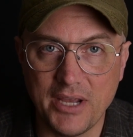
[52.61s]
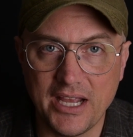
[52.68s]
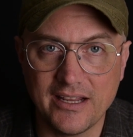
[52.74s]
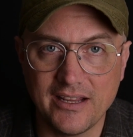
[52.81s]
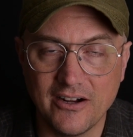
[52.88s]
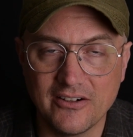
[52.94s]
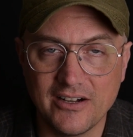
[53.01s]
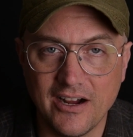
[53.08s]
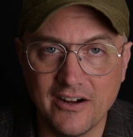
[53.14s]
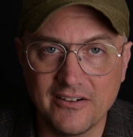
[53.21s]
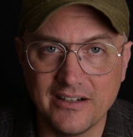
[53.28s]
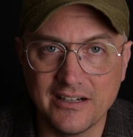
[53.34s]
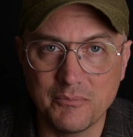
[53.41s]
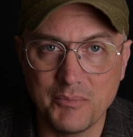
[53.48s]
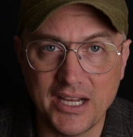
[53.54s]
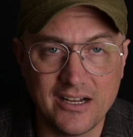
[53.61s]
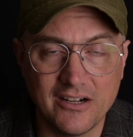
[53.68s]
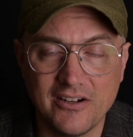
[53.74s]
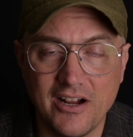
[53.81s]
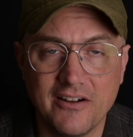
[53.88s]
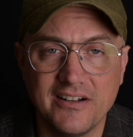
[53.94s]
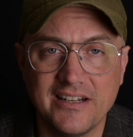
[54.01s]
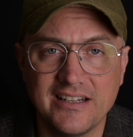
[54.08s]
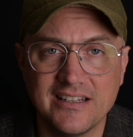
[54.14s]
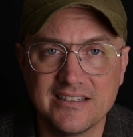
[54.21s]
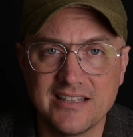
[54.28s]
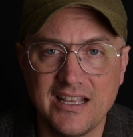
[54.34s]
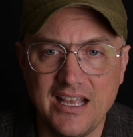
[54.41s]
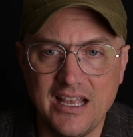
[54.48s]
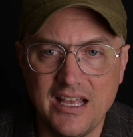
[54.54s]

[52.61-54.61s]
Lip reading: backyard gardening. Backyard gardening is